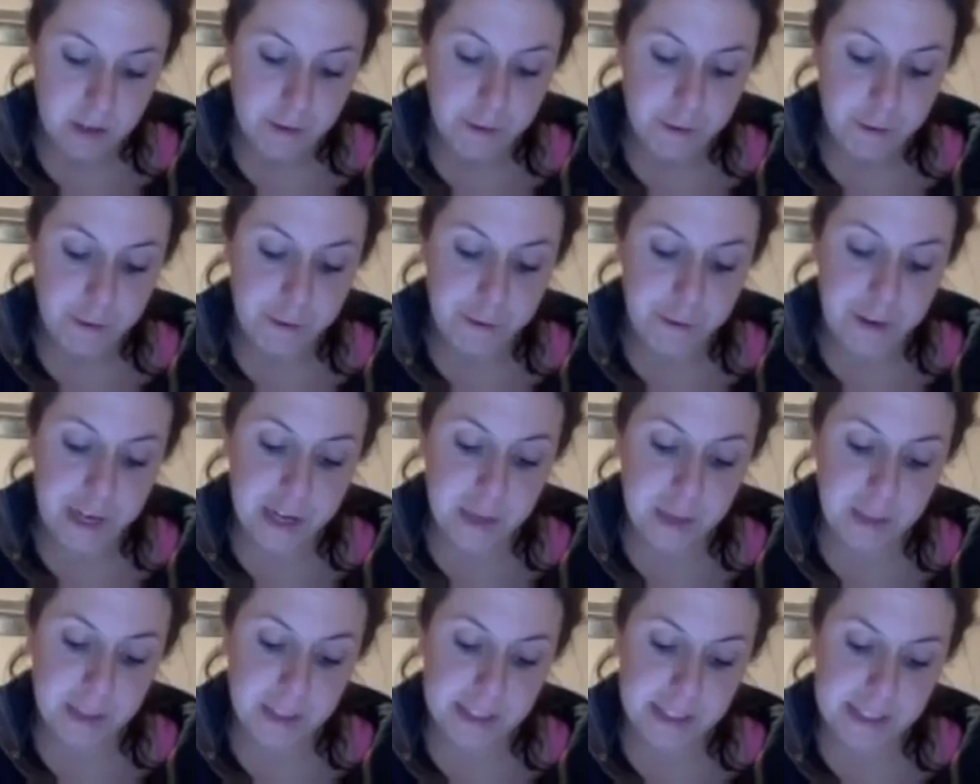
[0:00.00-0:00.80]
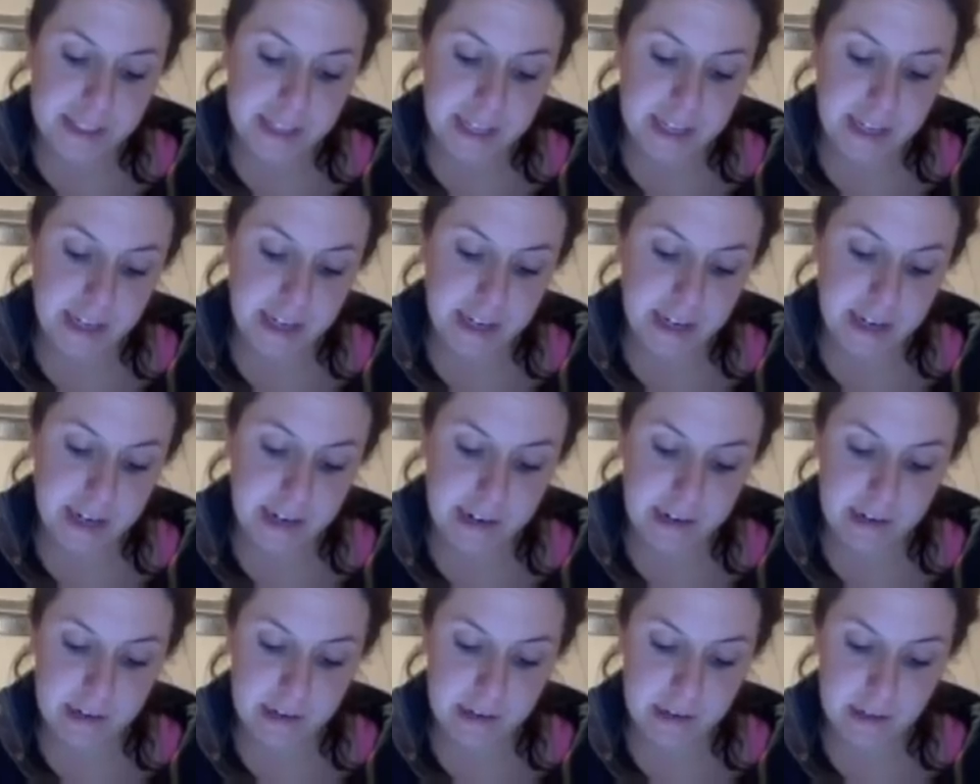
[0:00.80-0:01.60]
Frequency
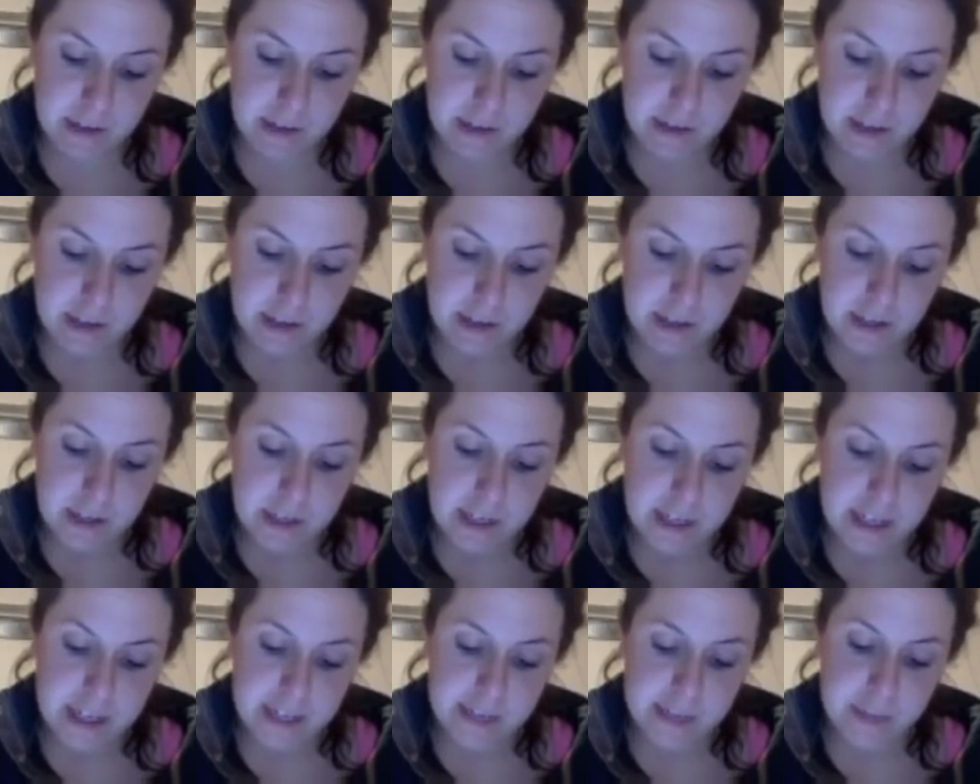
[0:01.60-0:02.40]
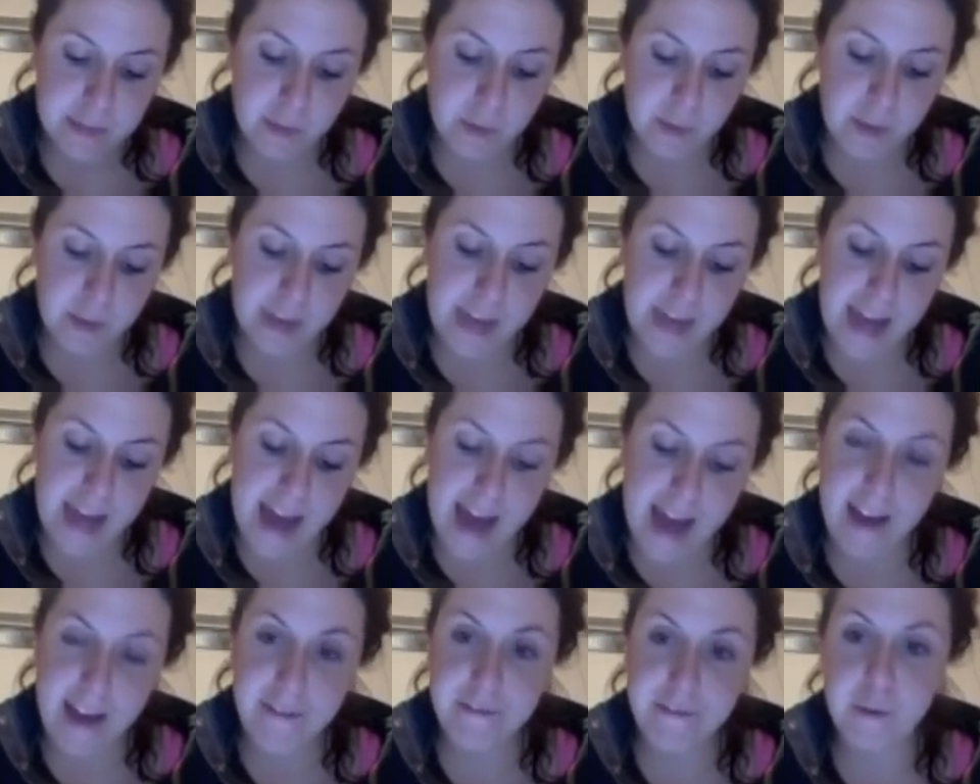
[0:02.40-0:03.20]
here is
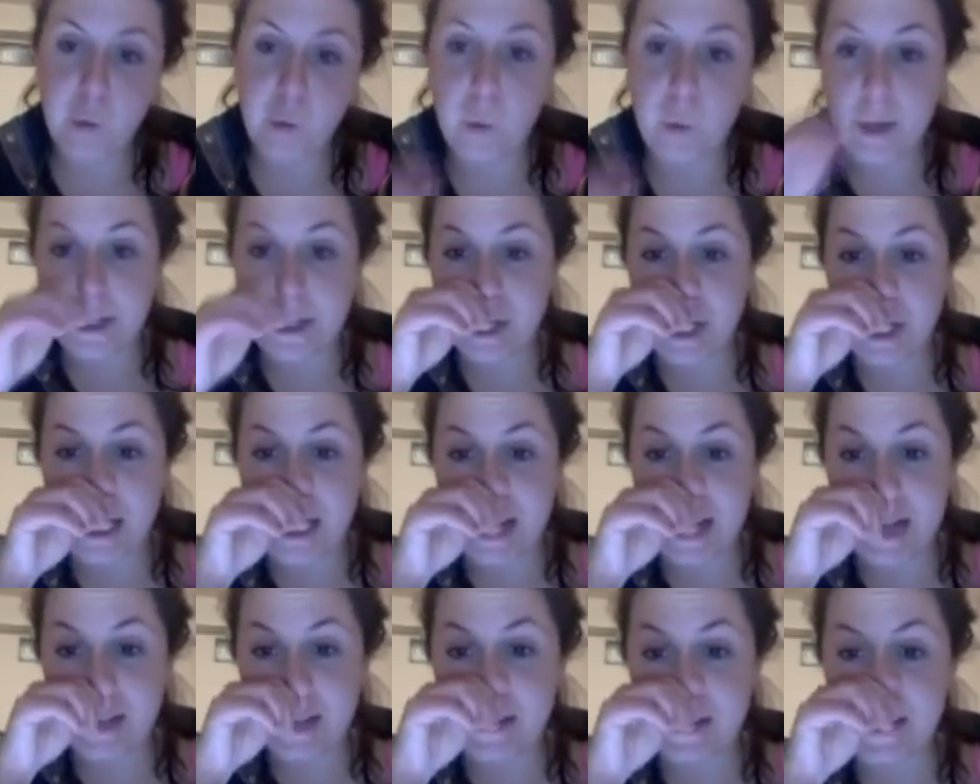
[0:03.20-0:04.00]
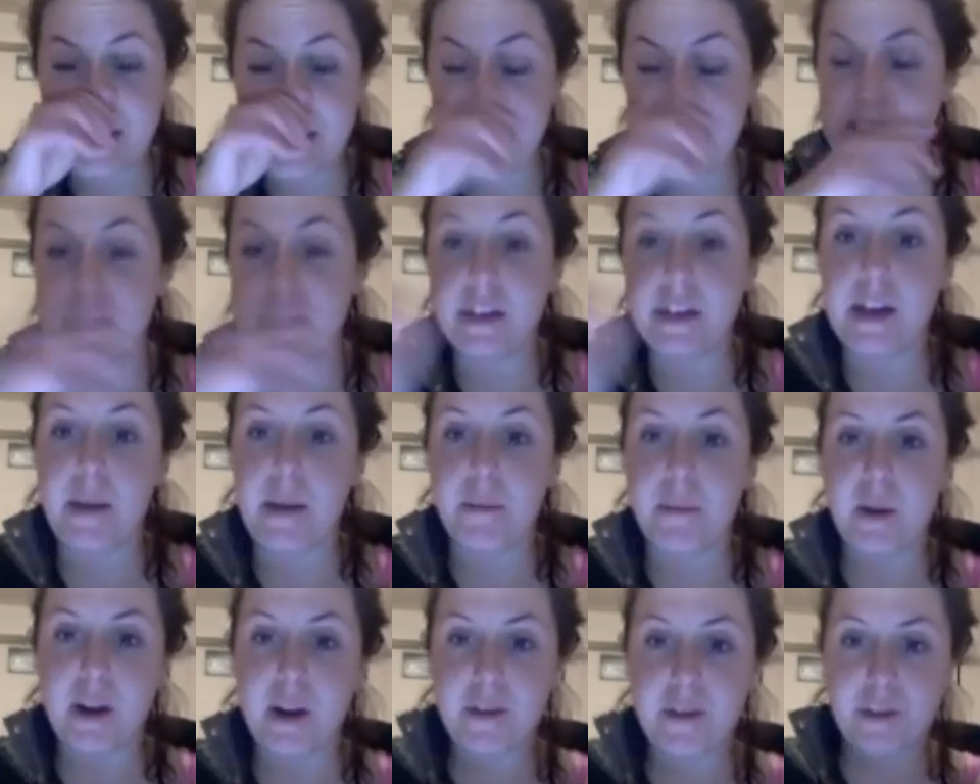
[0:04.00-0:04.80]
1/2, which is the
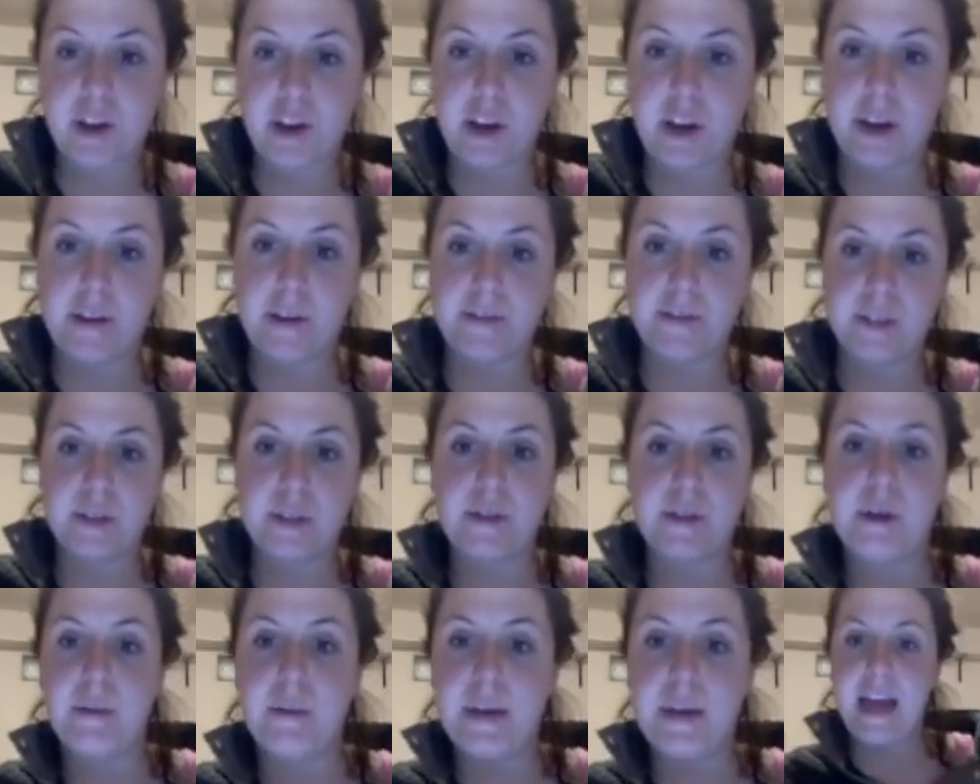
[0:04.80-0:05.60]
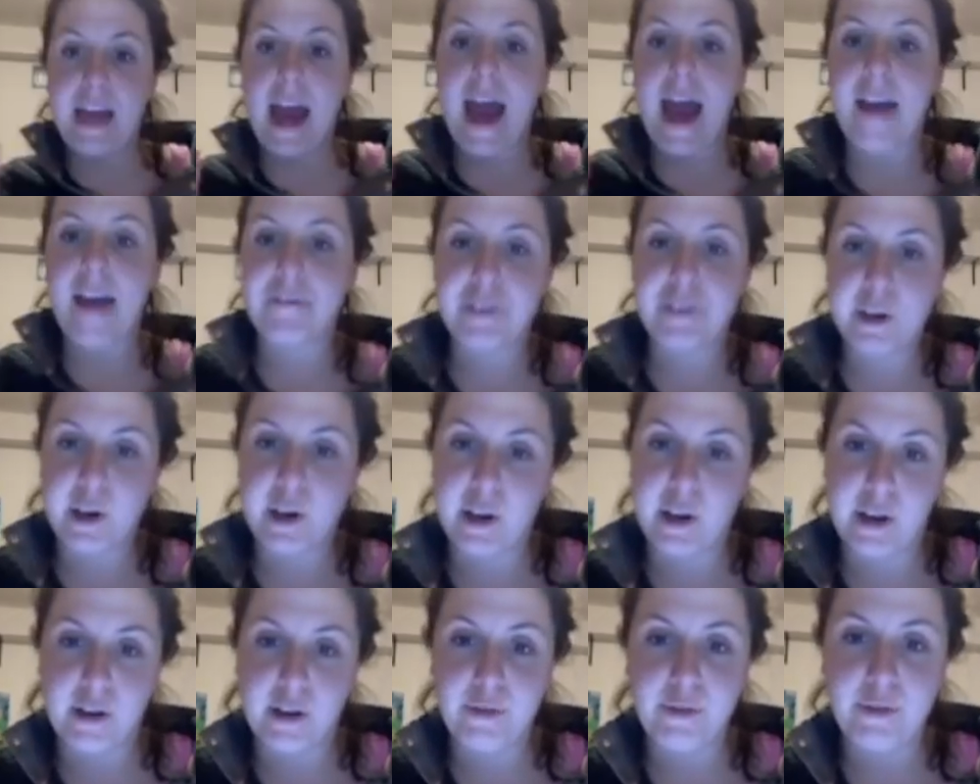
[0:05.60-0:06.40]
number of curves, so there'll half a
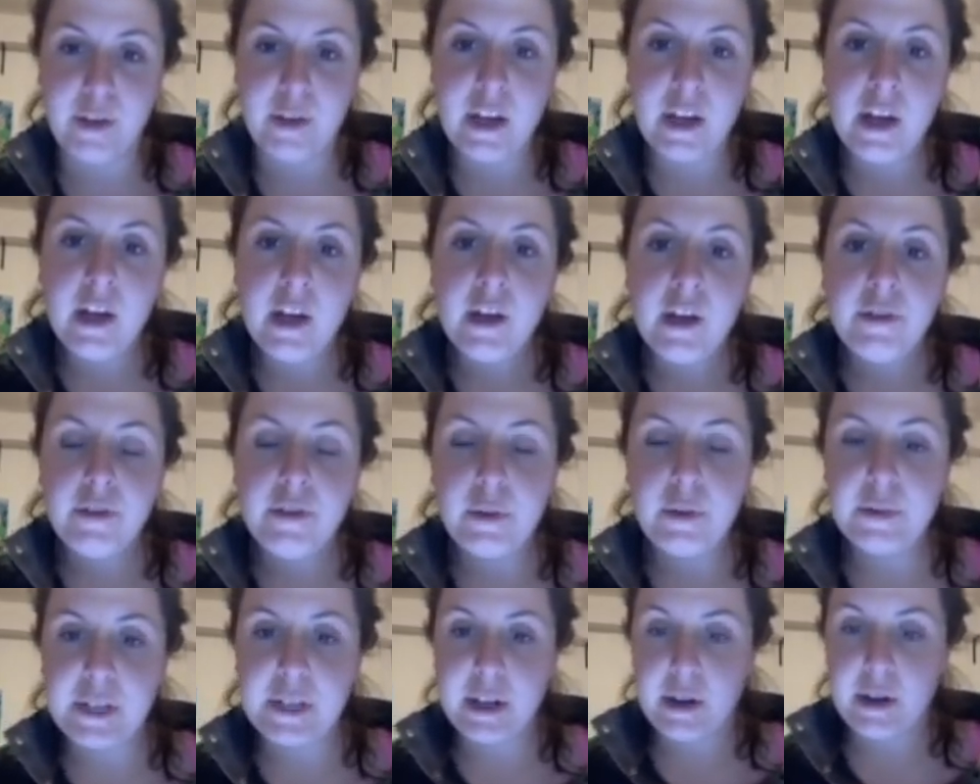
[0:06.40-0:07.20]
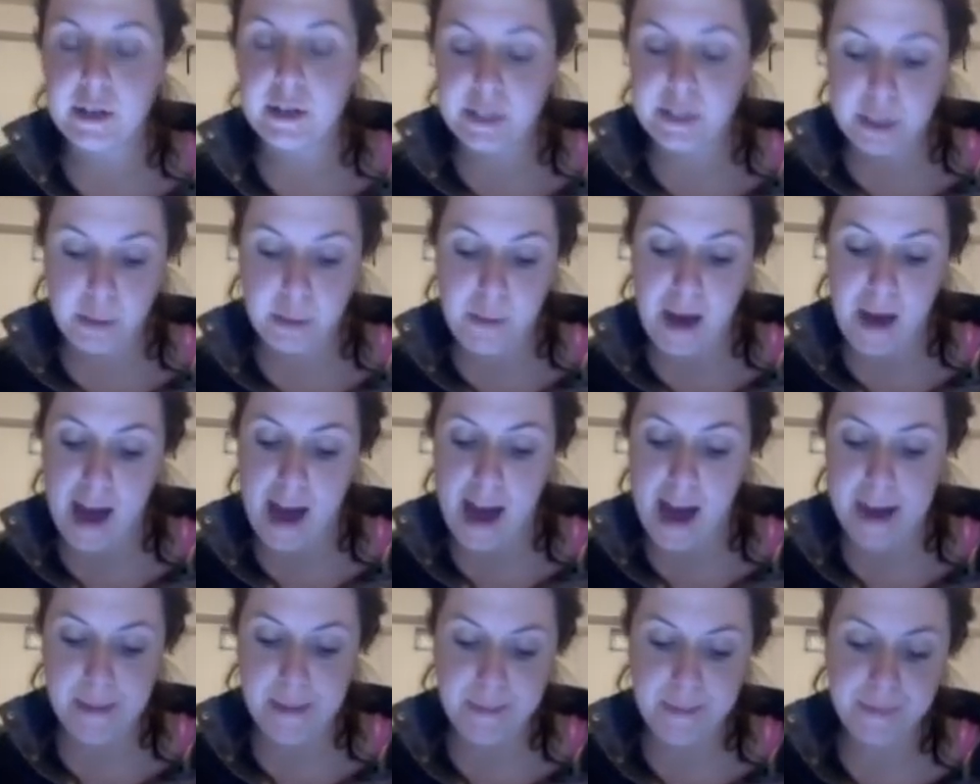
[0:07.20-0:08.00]
curve from 0 to 2
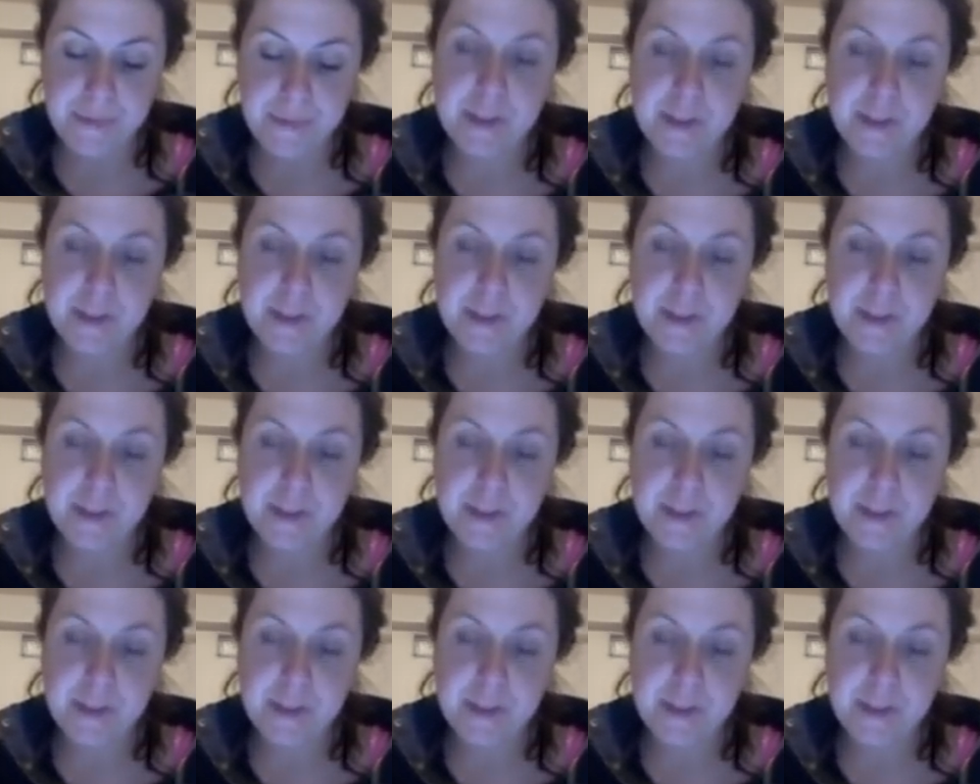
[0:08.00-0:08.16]
pi.